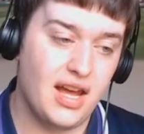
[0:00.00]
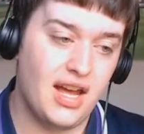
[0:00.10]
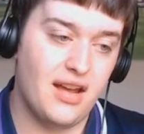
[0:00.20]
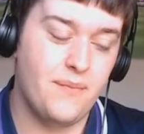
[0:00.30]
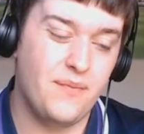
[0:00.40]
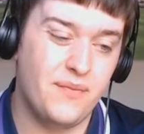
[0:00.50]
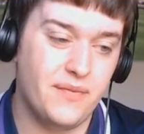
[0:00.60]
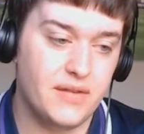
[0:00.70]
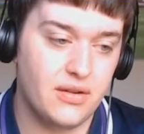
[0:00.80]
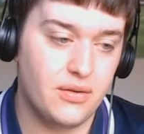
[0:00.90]

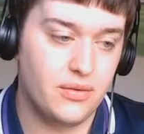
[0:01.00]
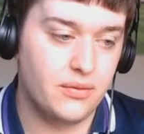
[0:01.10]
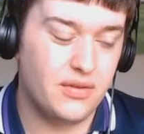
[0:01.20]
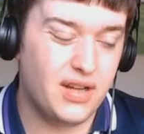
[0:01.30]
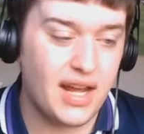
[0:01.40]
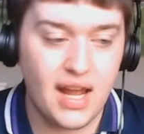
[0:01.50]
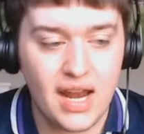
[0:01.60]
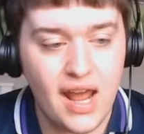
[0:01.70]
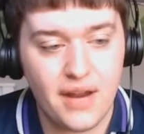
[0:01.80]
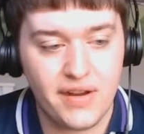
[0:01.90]
Um, so
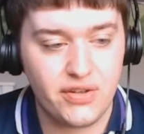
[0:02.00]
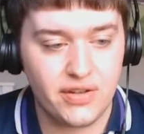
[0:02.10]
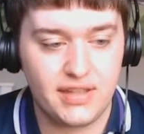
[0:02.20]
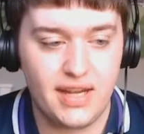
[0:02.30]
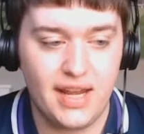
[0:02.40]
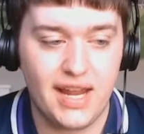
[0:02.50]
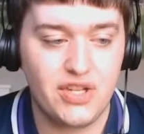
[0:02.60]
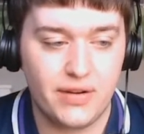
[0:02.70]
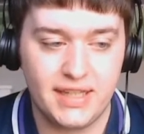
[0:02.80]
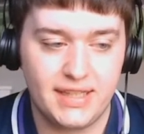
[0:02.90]
a, a lot of interesting
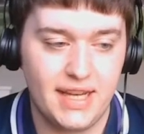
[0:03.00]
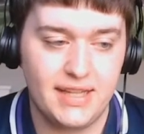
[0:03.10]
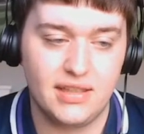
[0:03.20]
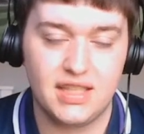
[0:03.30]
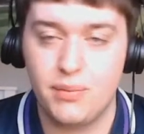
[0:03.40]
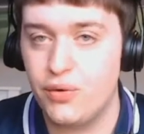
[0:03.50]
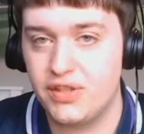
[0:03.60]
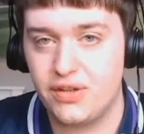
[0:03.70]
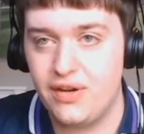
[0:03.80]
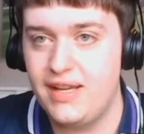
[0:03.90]
intricacies and
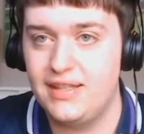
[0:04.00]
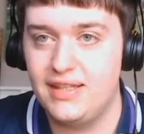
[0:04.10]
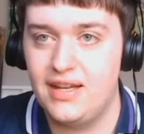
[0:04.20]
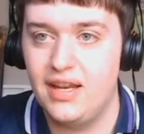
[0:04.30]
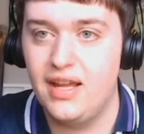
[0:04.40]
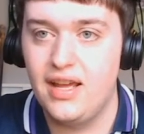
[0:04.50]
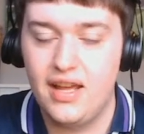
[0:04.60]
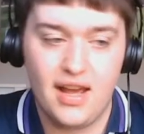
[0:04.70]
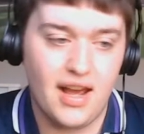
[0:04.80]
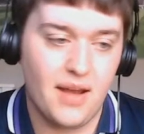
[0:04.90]
smoke screens and
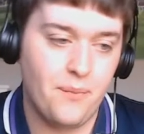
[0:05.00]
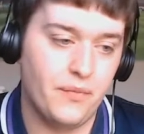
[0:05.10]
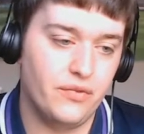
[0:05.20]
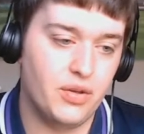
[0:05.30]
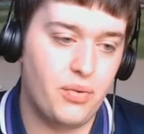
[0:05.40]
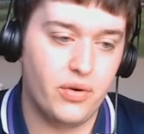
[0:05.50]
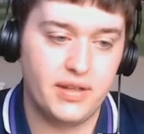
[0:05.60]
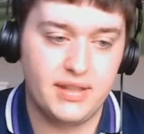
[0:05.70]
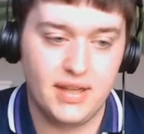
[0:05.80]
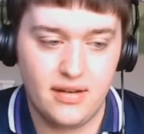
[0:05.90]
um,
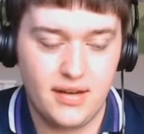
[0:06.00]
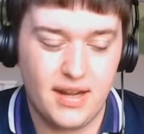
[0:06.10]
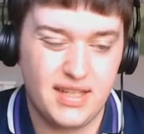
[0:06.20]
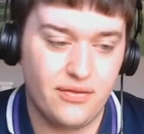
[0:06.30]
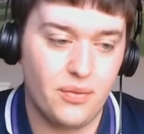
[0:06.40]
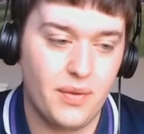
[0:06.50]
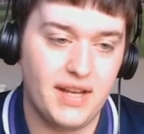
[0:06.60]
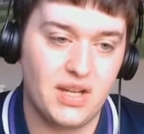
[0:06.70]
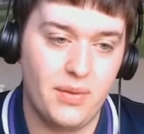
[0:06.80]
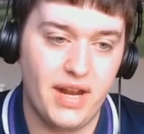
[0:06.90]
reports in, in different
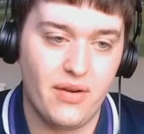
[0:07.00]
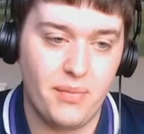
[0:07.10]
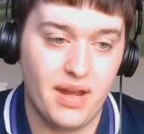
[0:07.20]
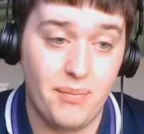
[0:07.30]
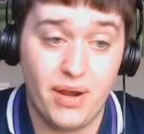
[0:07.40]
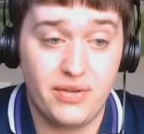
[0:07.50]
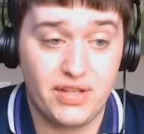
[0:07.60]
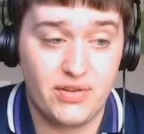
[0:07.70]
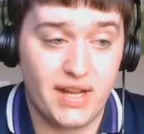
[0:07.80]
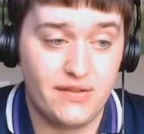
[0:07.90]
ways coming out ab about
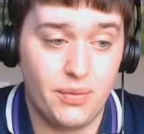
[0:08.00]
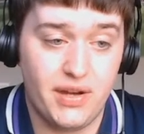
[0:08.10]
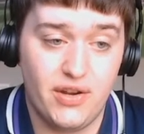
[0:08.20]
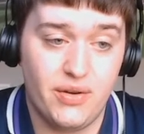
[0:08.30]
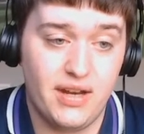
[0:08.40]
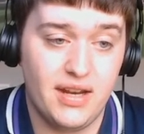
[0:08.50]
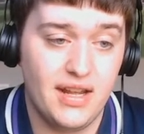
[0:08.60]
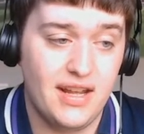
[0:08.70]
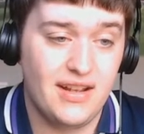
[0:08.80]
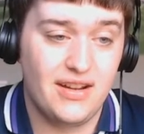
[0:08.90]
this transfer window. And